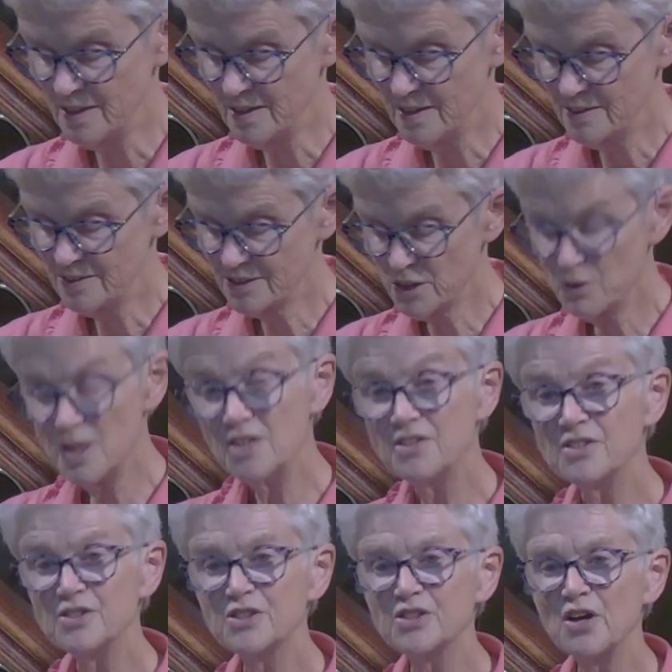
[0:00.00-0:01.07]
So he
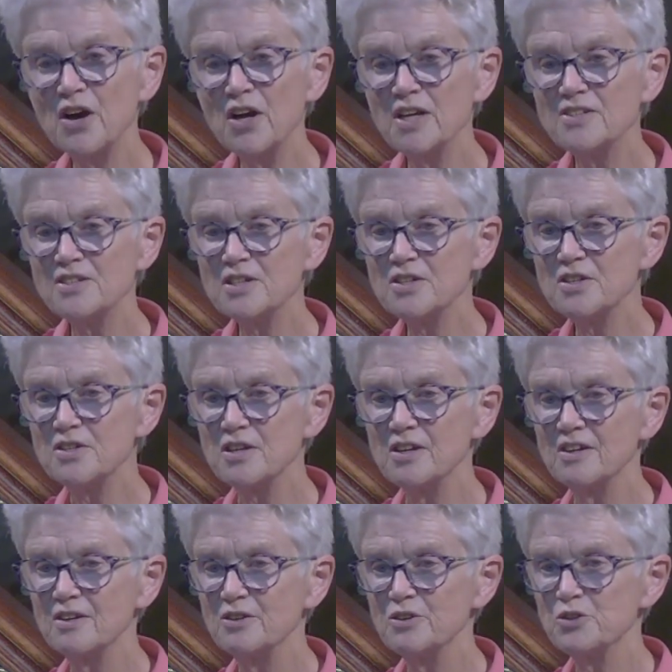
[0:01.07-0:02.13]
decided
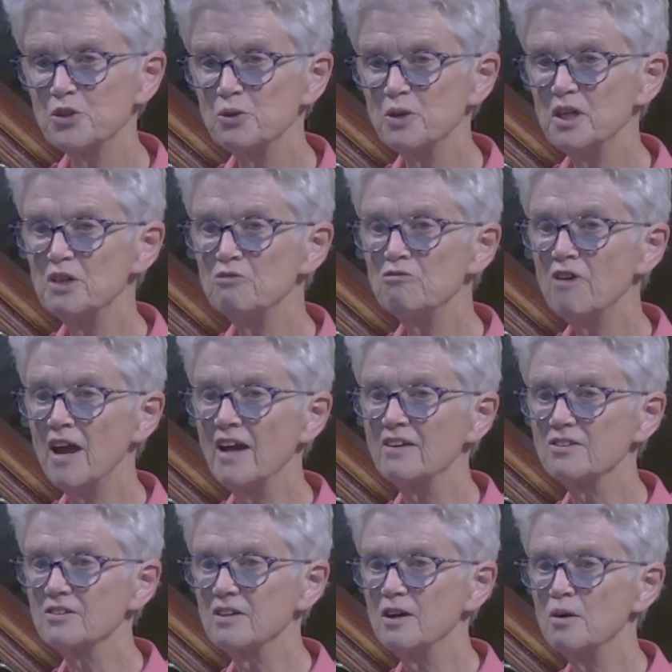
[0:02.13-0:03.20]
to erect
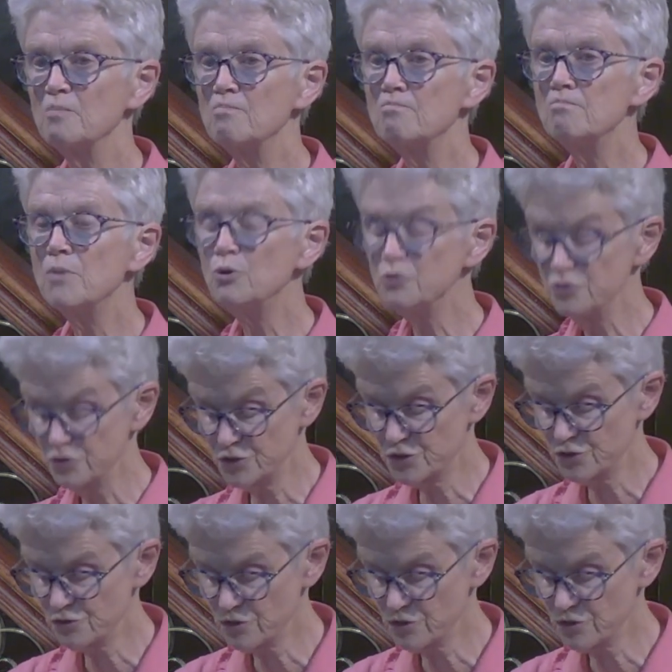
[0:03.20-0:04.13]
a monstrous